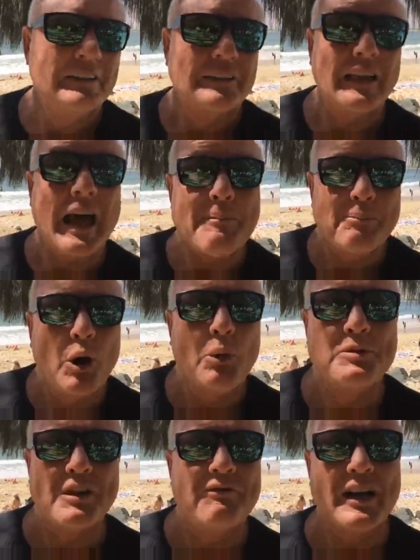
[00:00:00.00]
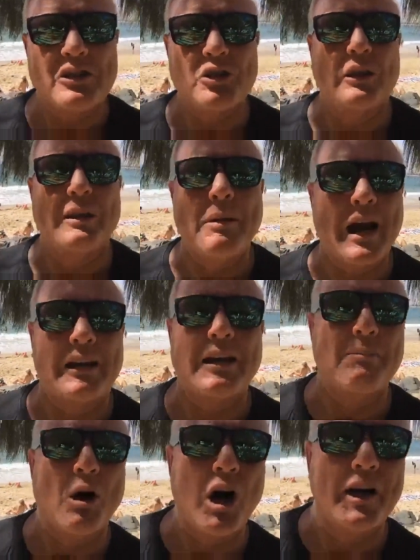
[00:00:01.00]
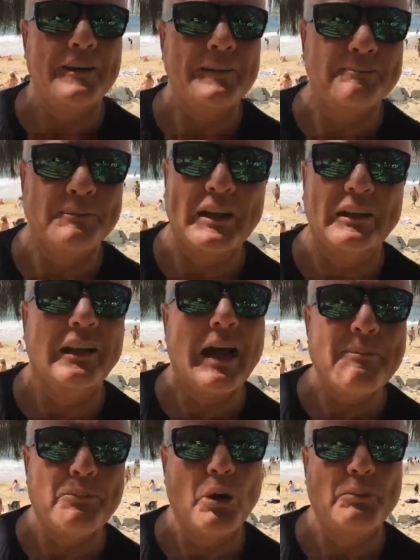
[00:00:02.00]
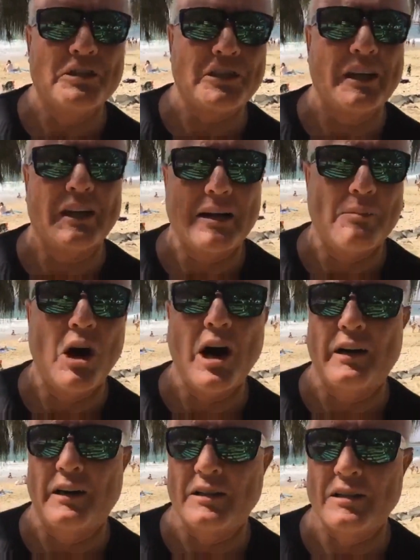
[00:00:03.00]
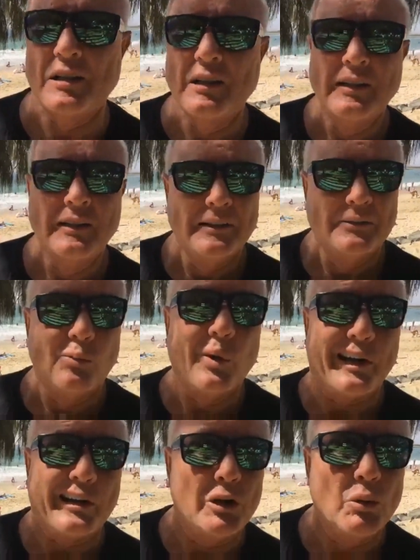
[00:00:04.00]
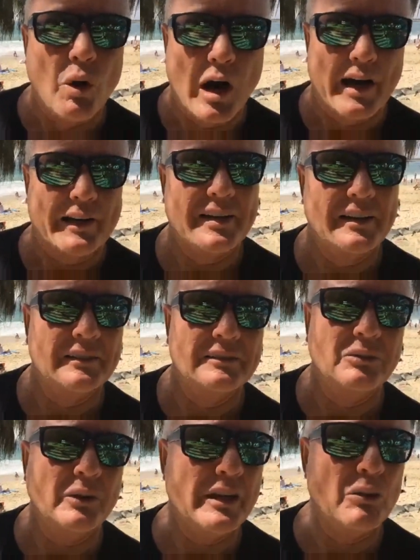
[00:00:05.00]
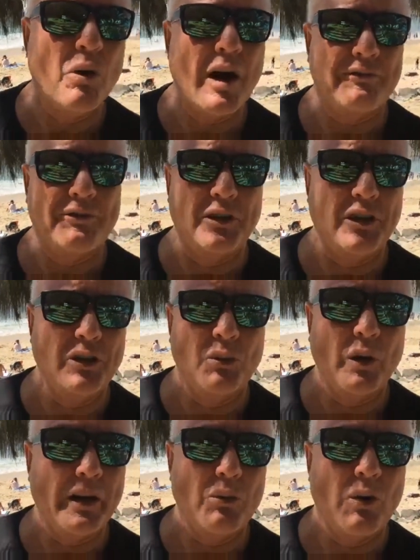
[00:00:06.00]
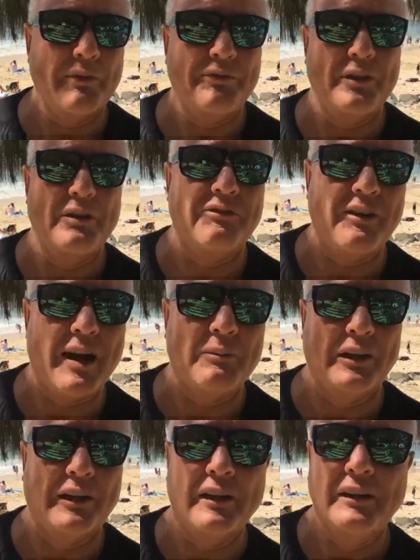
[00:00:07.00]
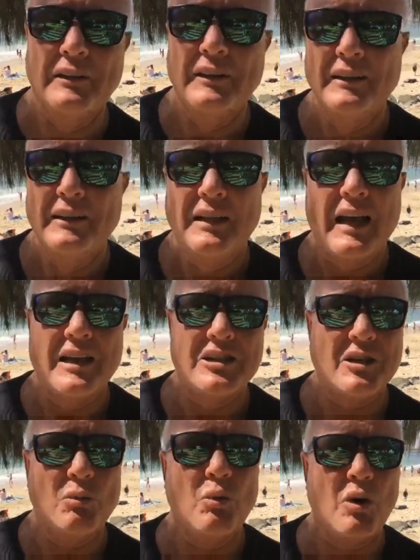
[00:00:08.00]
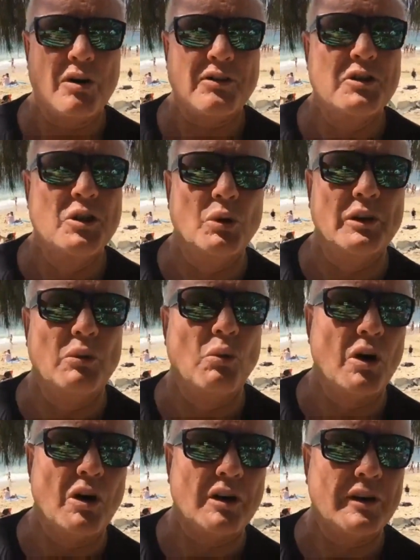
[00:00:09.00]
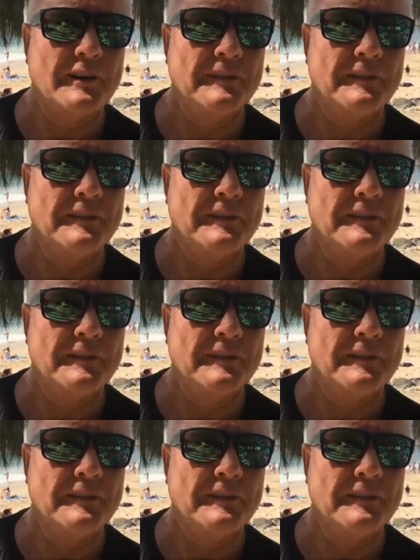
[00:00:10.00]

the light bulbs eventually might come on. And the light bulb that's going to come on is, what do you want? What do you want for you? What do you want for your family? And is it worth doing the work?